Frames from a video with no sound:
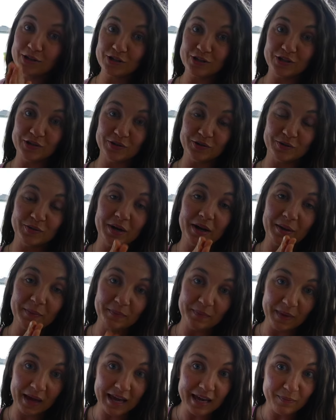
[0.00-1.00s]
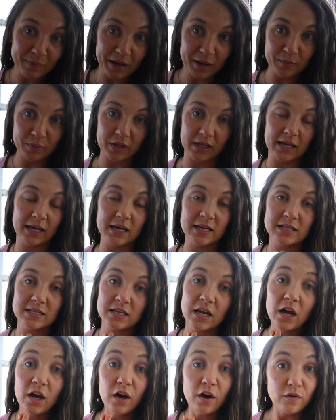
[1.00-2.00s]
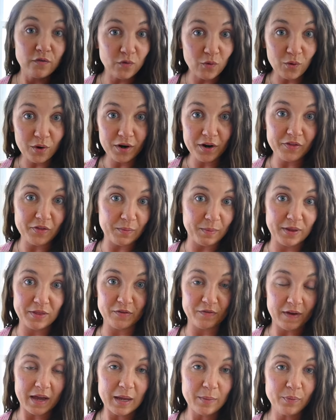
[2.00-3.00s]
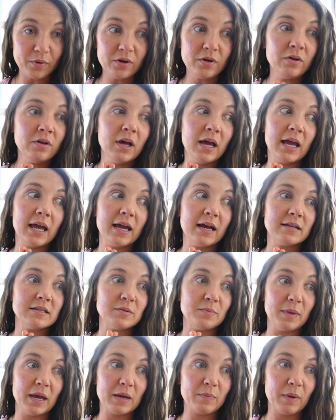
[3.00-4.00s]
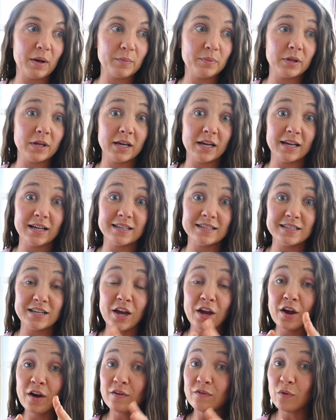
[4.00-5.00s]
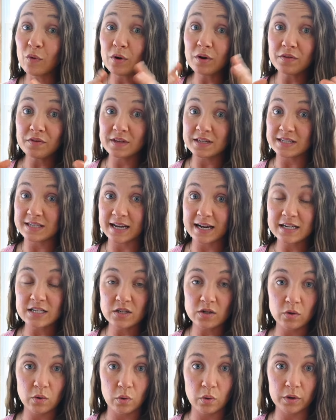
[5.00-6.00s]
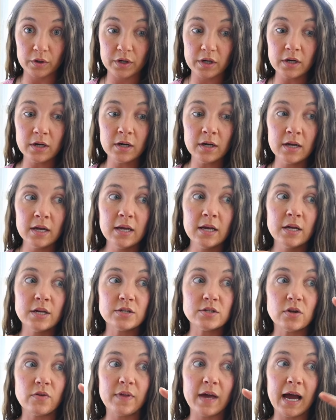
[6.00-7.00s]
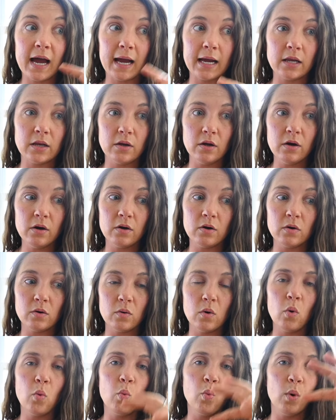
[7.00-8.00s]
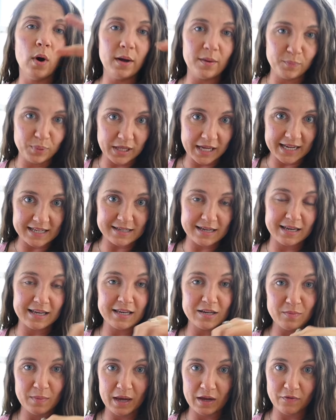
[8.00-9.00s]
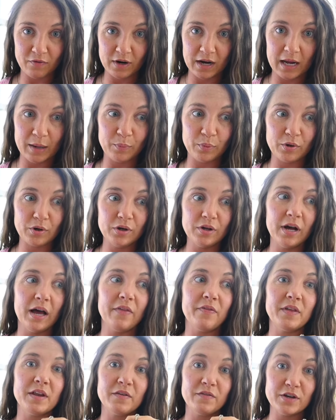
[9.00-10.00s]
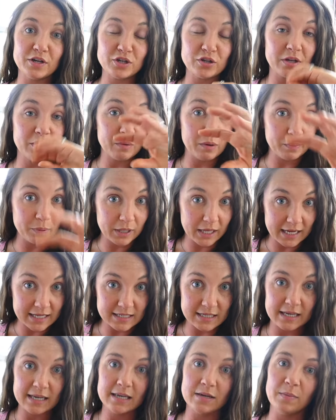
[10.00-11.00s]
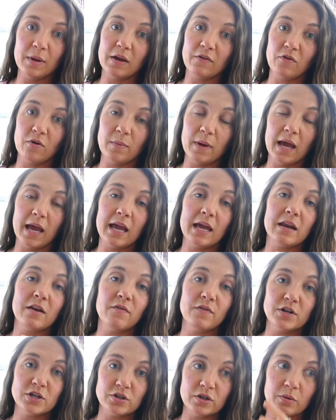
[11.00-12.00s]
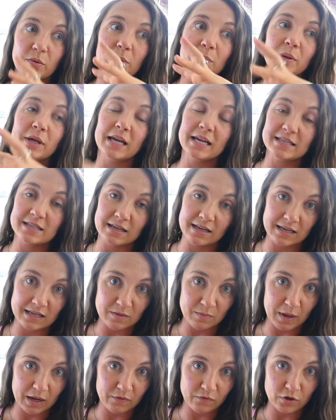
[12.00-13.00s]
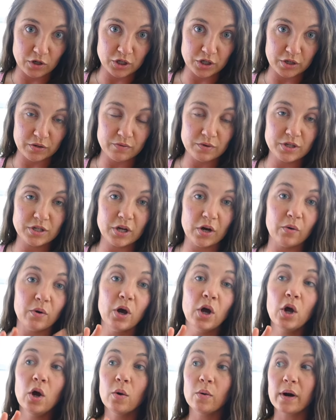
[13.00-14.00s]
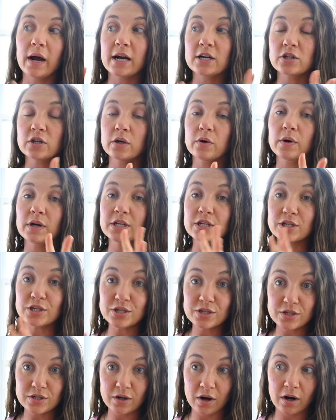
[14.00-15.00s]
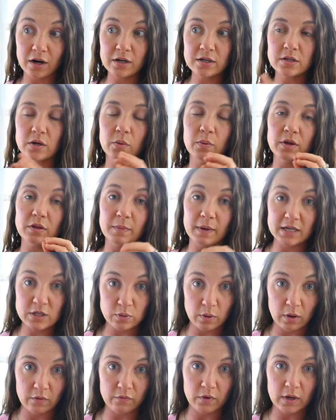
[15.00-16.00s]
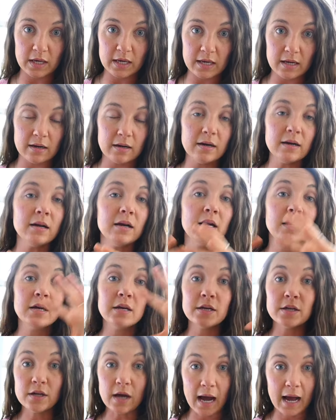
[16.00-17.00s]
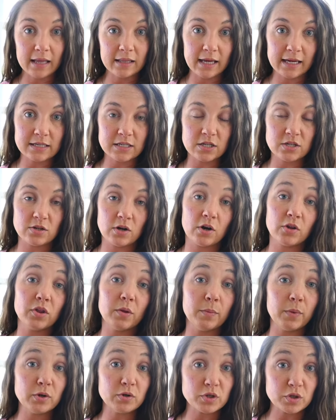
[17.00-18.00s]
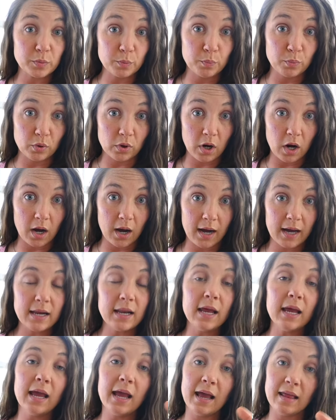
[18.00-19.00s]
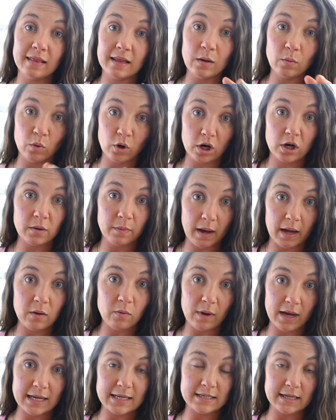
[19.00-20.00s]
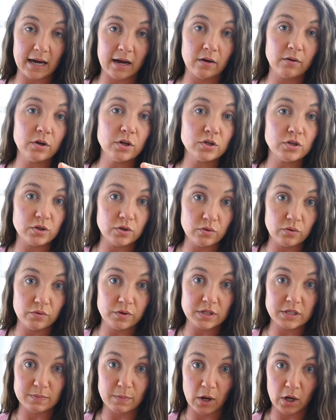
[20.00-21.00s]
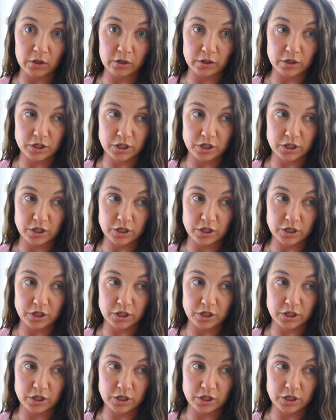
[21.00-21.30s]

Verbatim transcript: to make my plans for the month of April and make my plans for this next quarter so that I know what plans I need to make for April and then eventually what plans I need to make for May and eventually what plans I need to make for June. So we're actually going to start with my 12 week year. I like to start the most broad and then work my way down to the smaller